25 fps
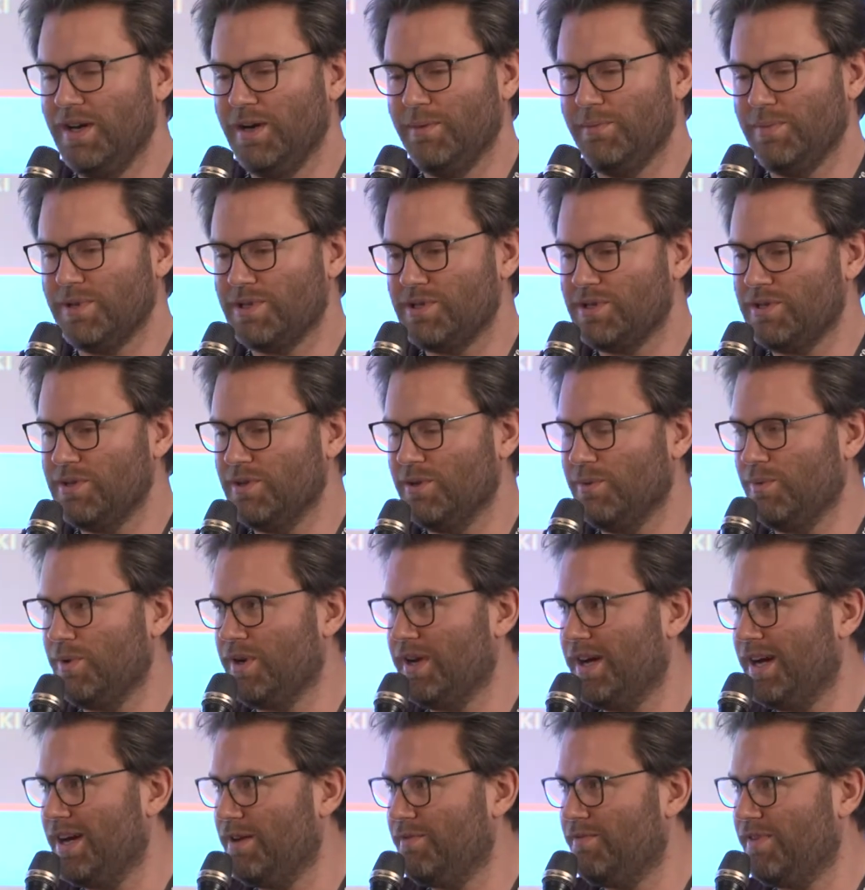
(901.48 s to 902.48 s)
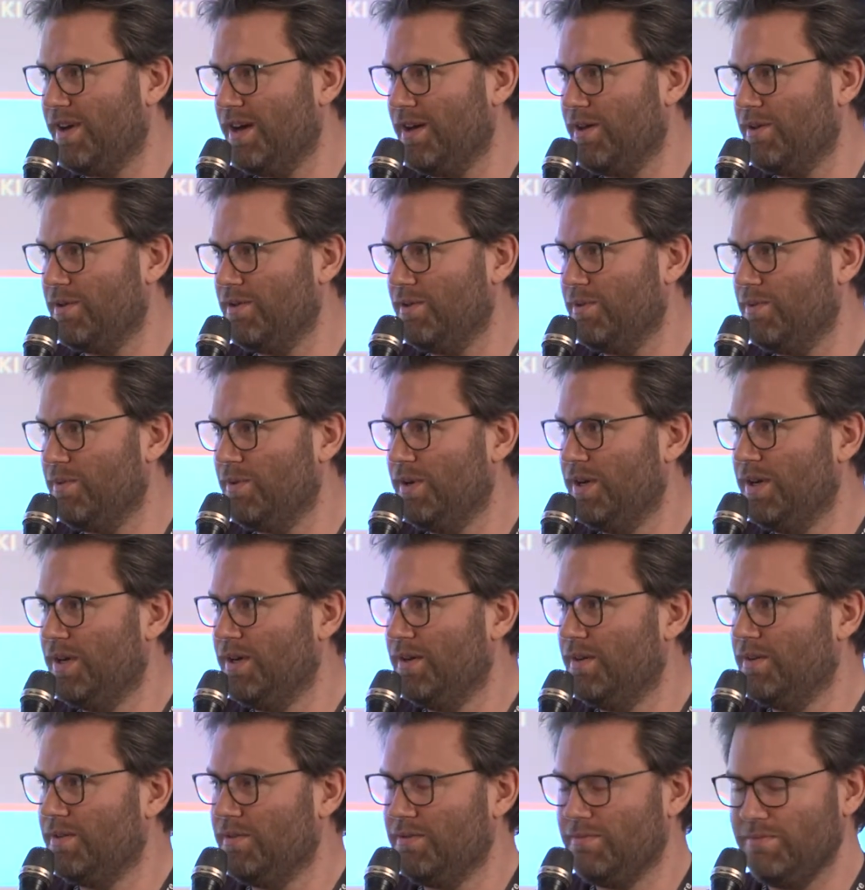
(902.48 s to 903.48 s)
but still want to add value,
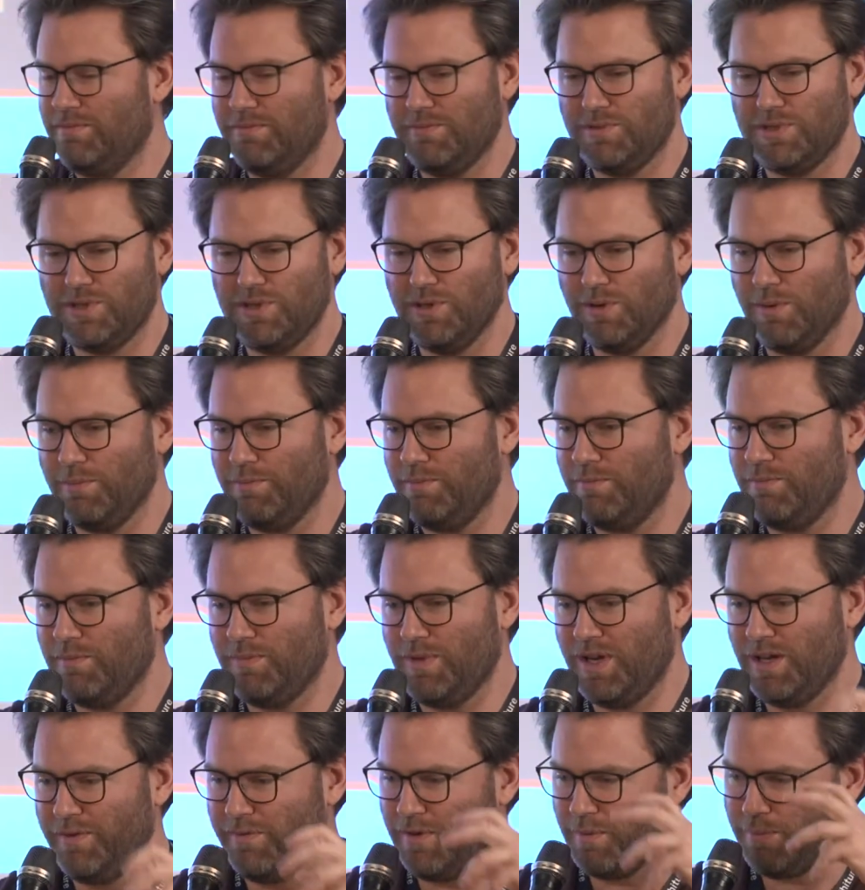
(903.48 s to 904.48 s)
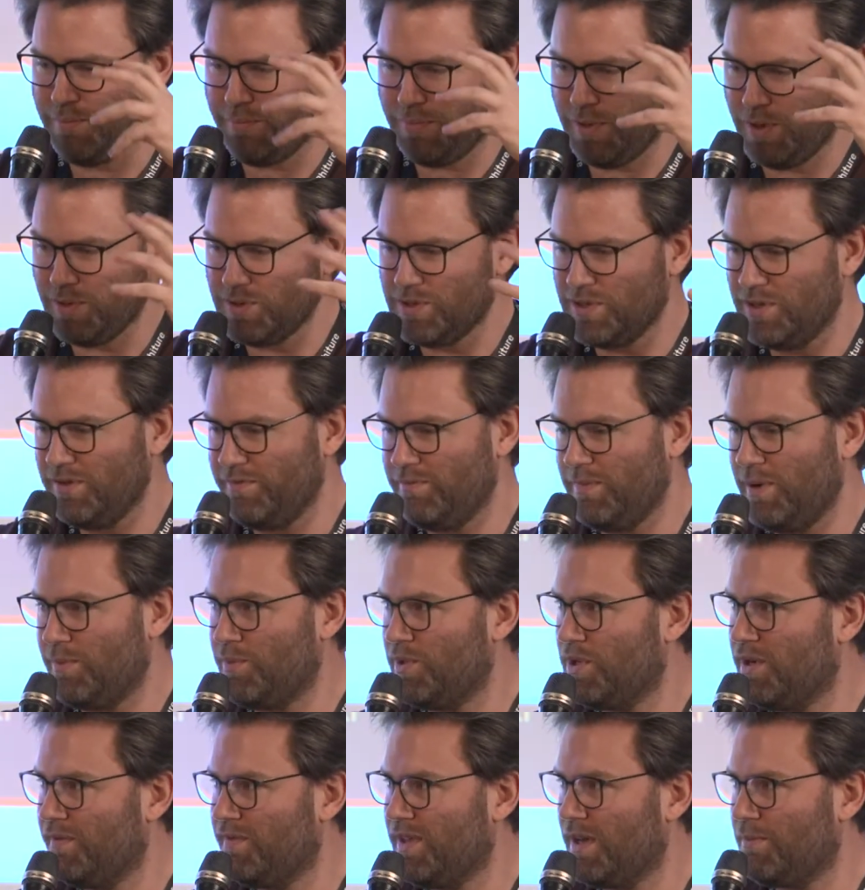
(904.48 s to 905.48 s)
still leave a positive
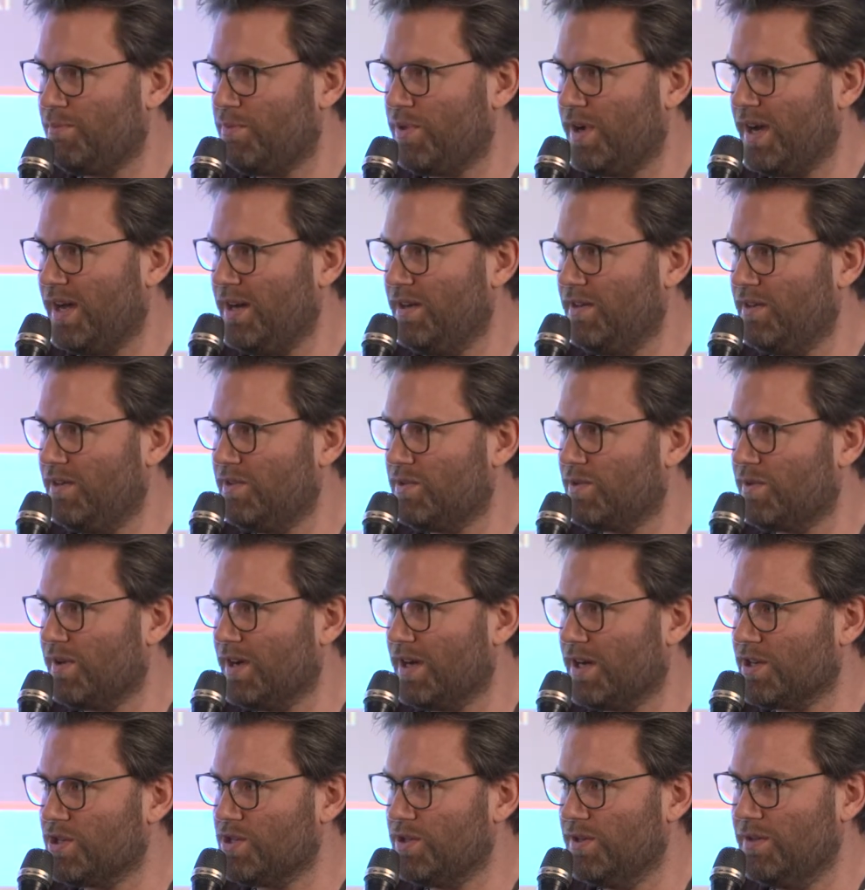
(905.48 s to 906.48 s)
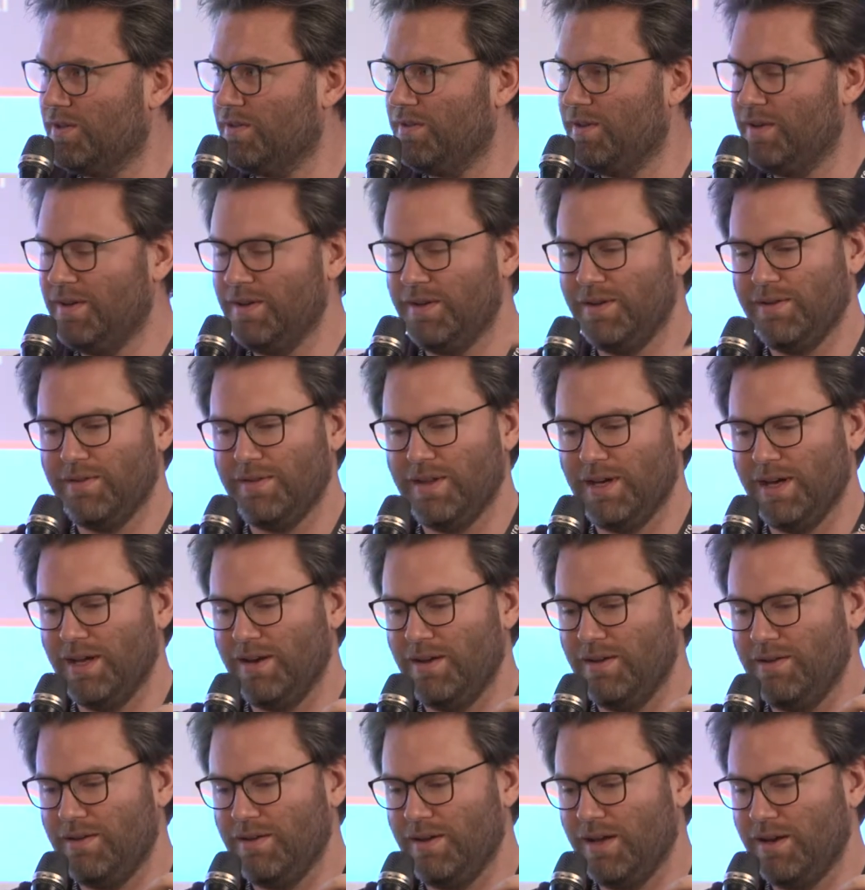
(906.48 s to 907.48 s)
memory of that brand interaction,
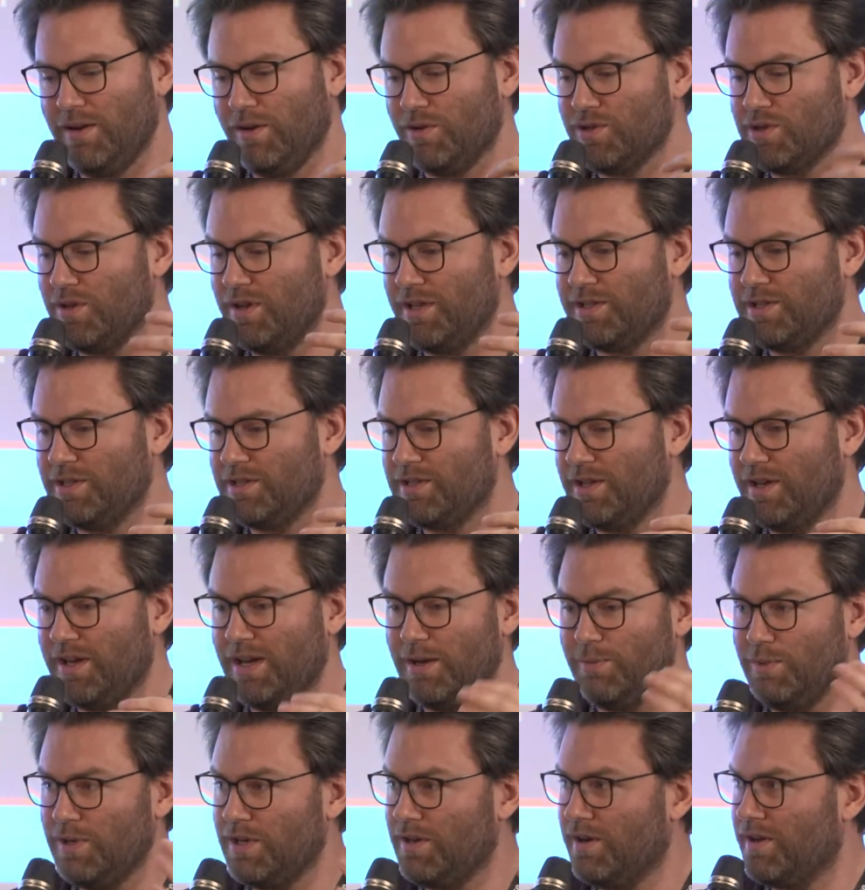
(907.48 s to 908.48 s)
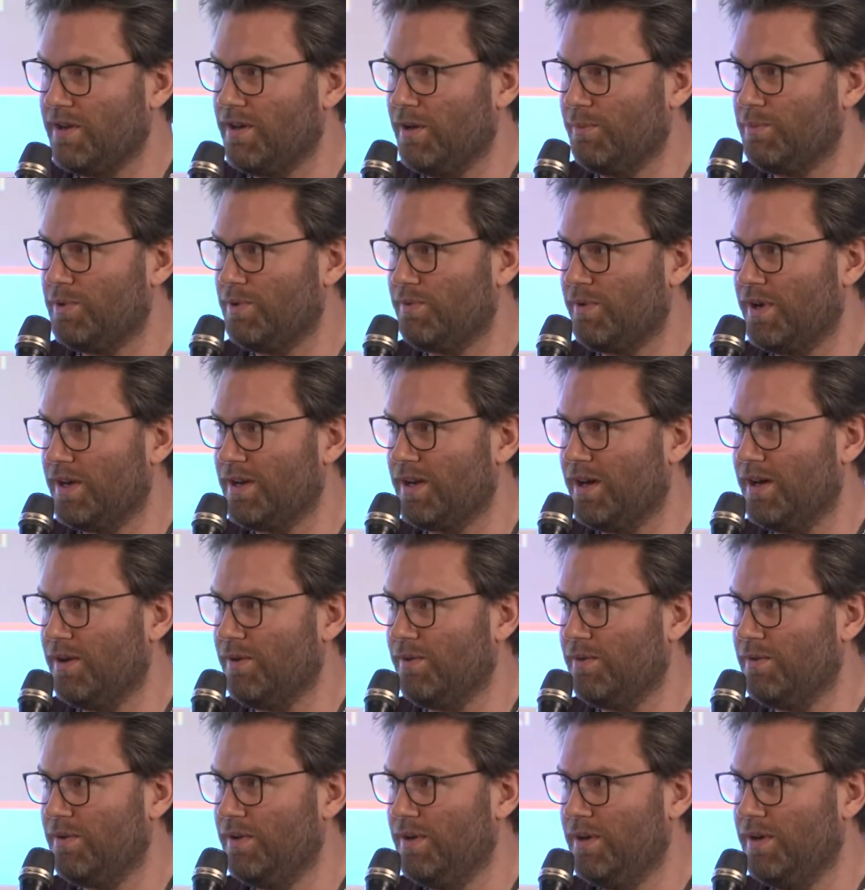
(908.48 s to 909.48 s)
then it also lets us say, hey, we can't help you right
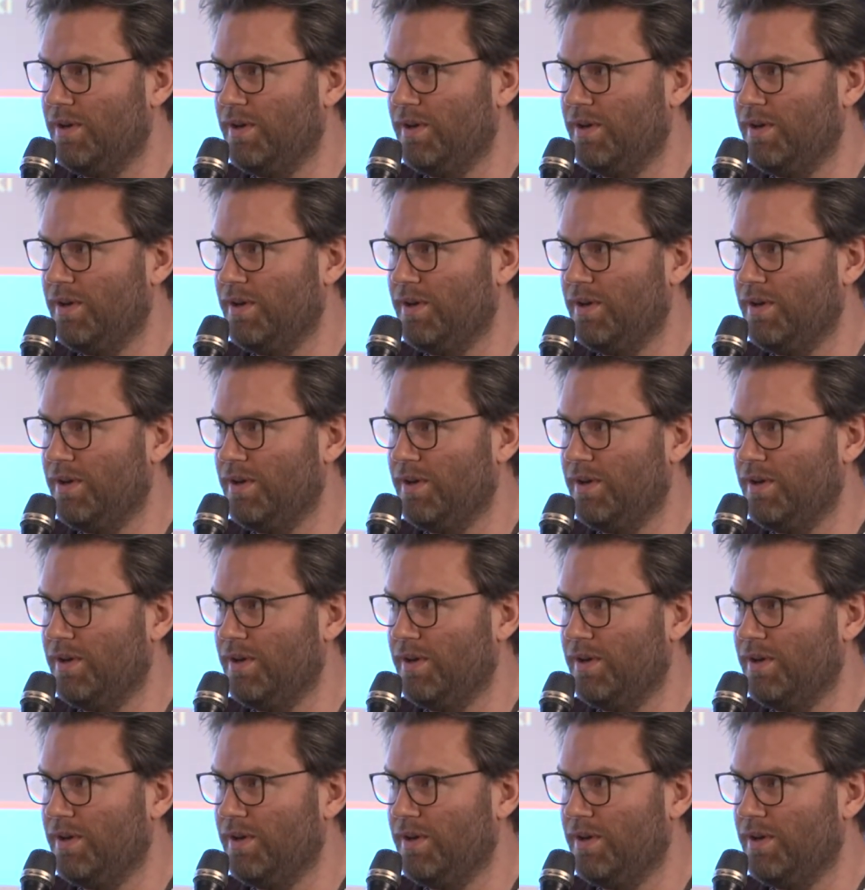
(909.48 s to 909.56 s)
now,